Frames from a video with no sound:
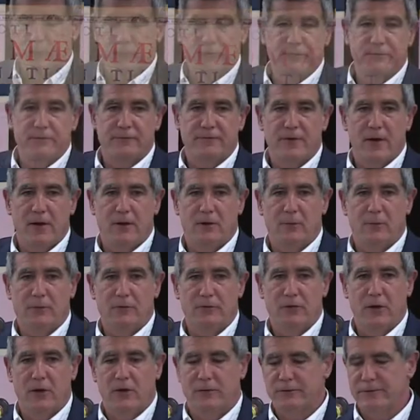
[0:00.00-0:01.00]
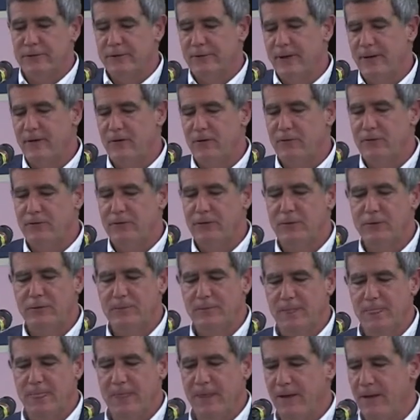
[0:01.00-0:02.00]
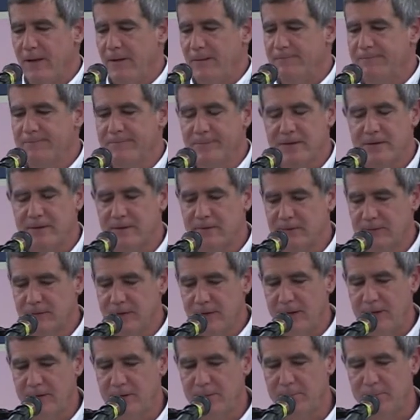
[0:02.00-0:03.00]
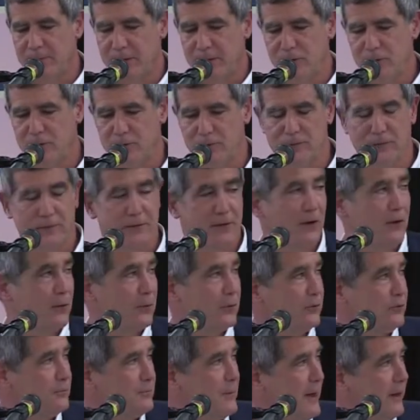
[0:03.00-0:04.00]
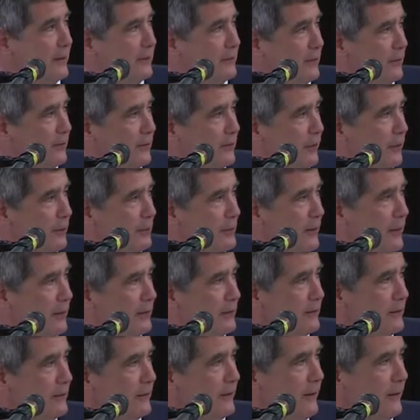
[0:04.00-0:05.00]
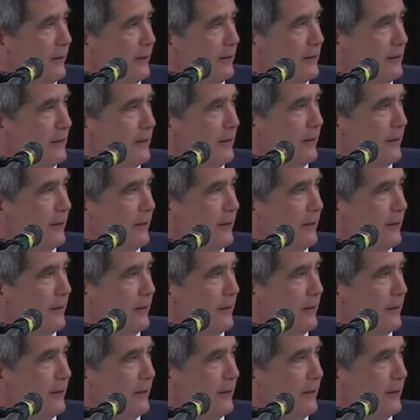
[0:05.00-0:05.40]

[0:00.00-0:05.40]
what's the final result? I don't know if you, um, I had a picture of Averroes back there a little bit, and